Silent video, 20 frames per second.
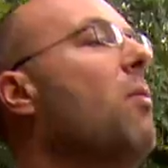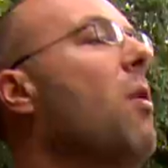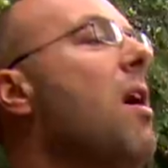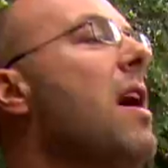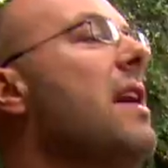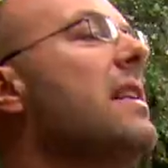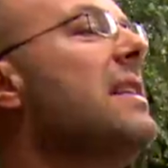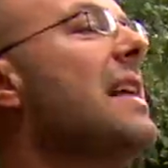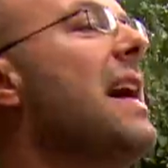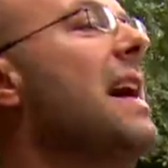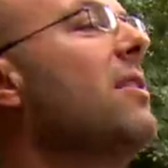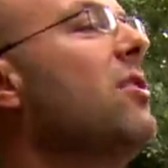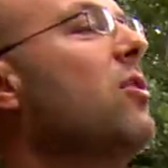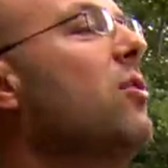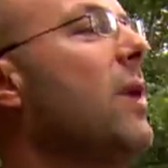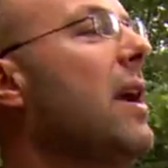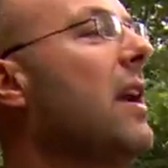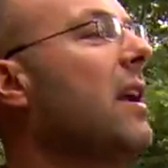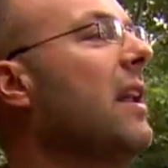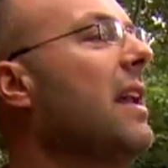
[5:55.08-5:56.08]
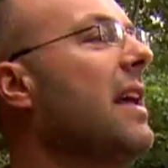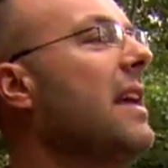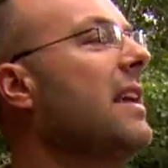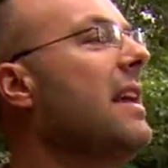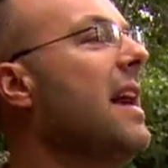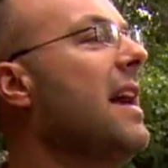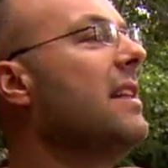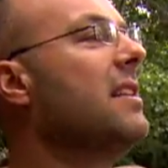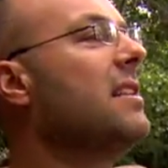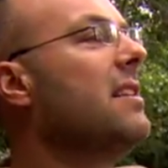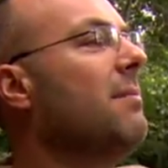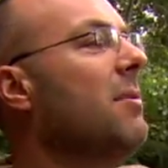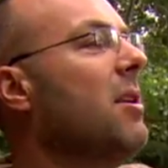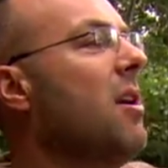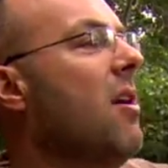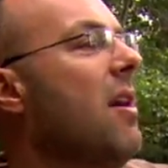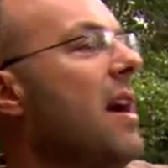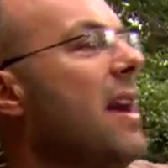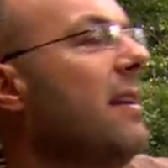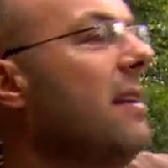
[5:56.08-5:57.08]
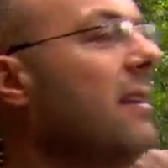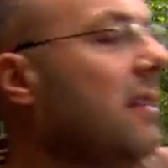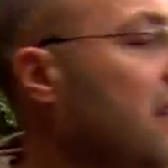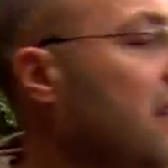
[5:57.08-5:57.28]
to wind down quickly, gain some line.